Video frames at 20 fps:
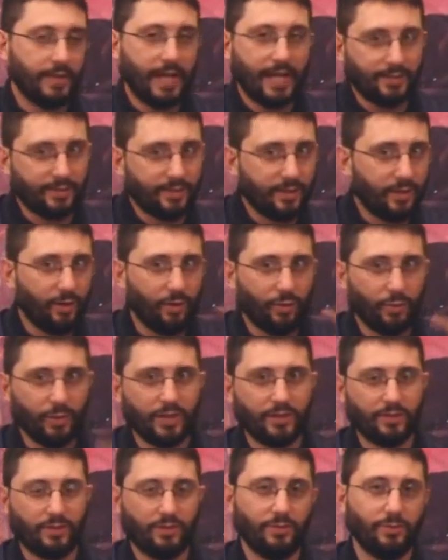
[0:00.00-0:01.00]
That's the whole
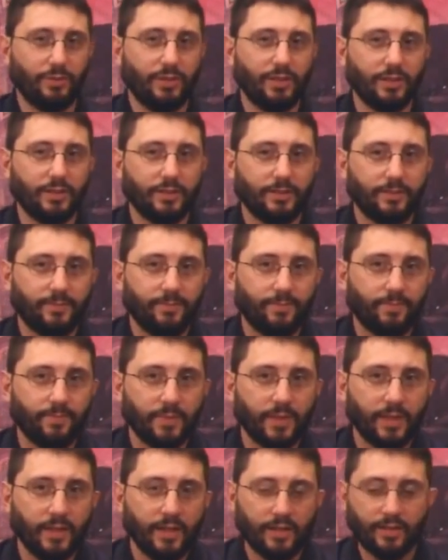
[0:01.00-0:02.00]
issue here.
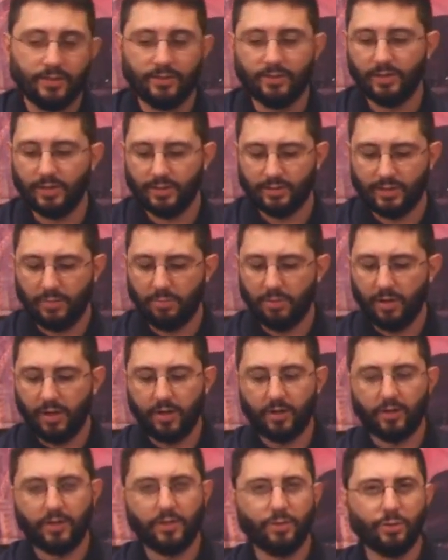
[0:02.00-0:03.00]
So you say,
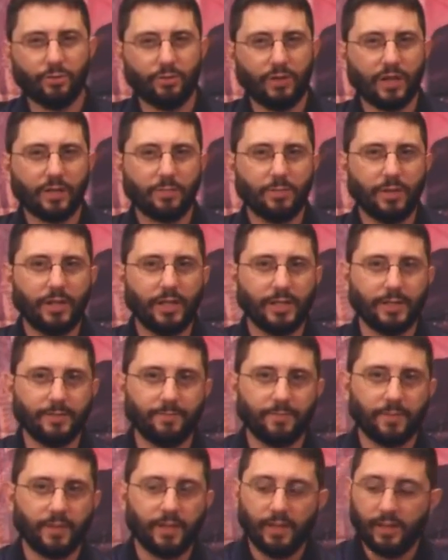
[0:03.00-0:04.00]
Brian, are you a Ruckmanite?
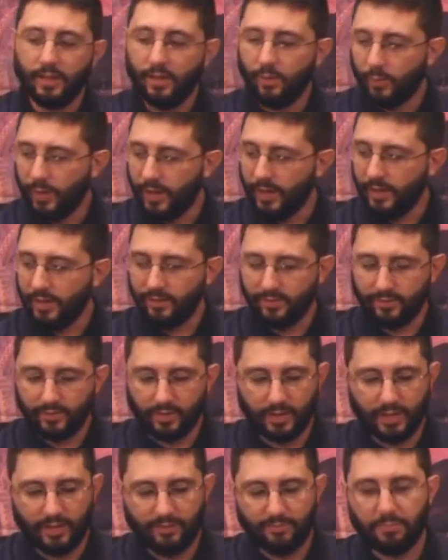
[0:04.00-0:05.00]
Well, if,
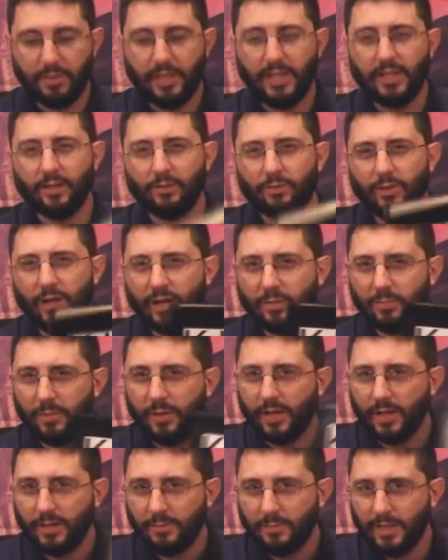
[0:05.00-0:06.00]
if being a
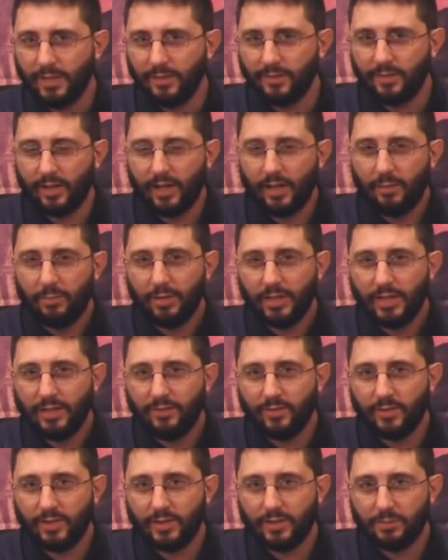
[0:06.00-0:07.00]
Ruckmanite means that I
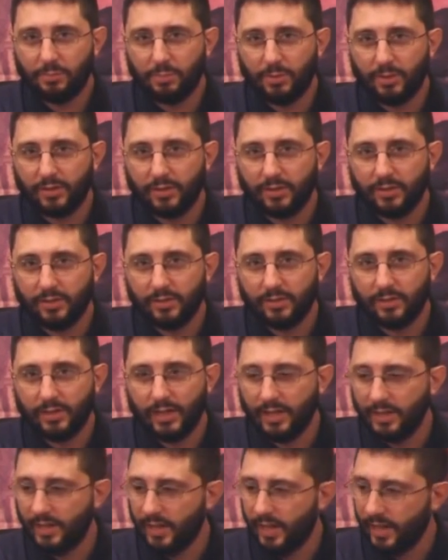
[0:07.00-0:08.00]
believe in this book
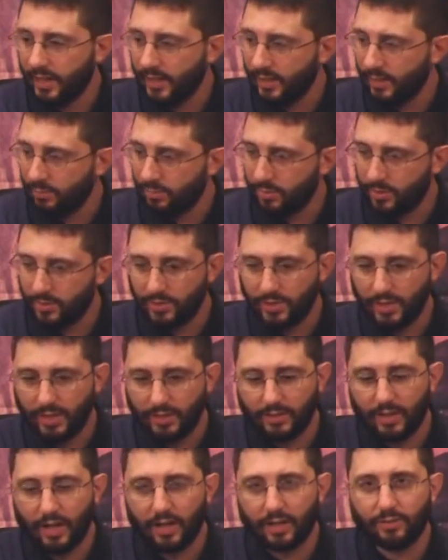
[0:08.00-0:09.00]
and that I can
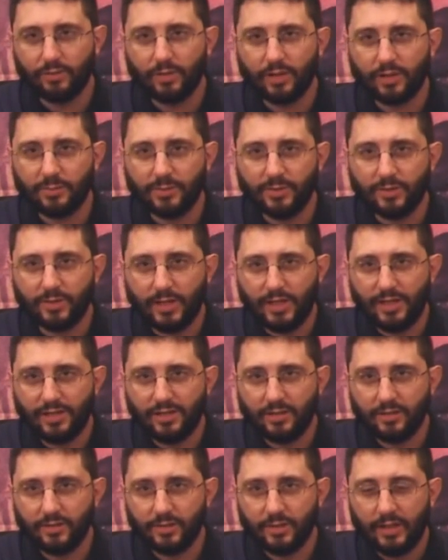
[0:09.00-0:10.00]
appreciate Dr. Ruckman's
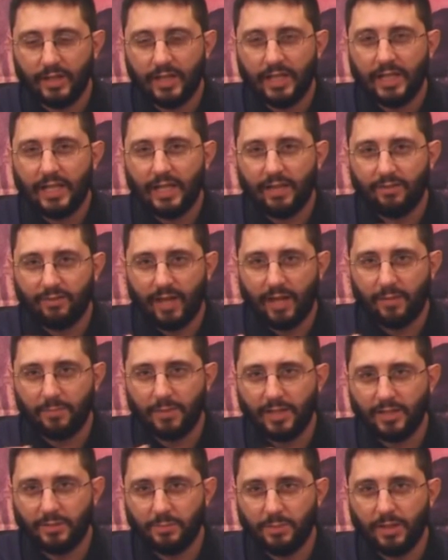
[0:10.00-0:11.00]
teachings, if that
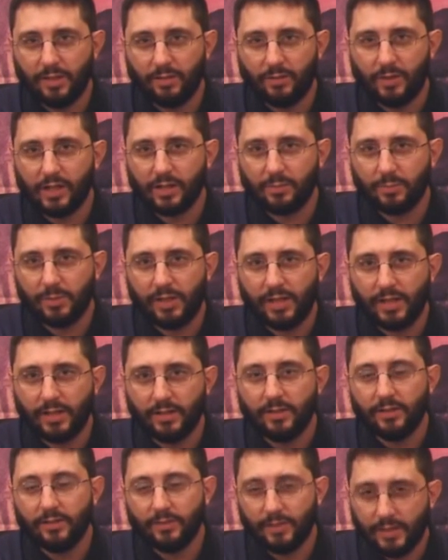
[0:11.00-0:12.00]
means being a
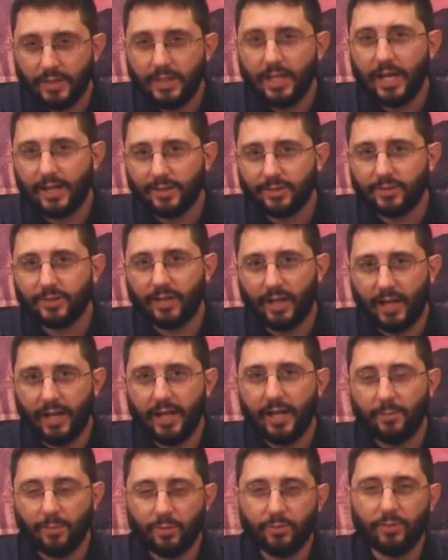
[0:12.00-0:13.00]
Ruckmanite, then yes,
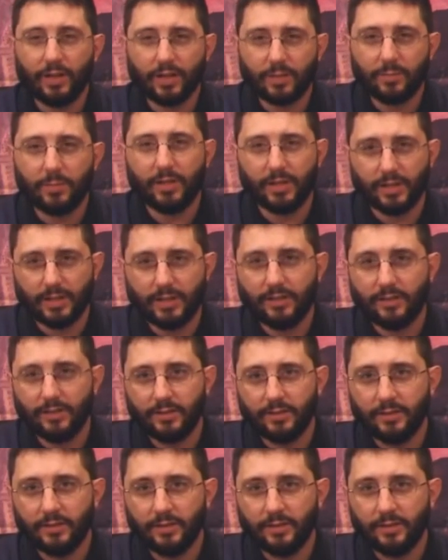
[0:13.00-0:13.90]
I am a Ruckmanite.